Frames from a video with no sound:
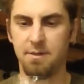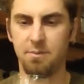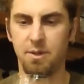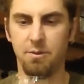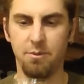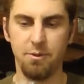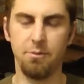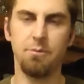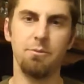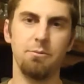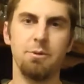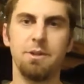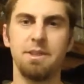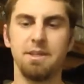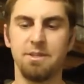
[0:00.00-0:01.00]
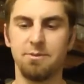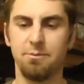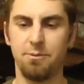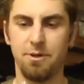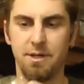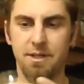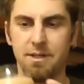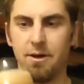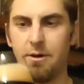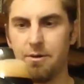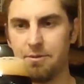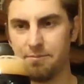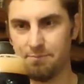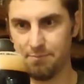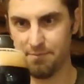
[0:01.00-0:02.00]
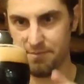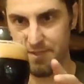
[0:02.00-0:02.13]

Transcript: But with this one, oh,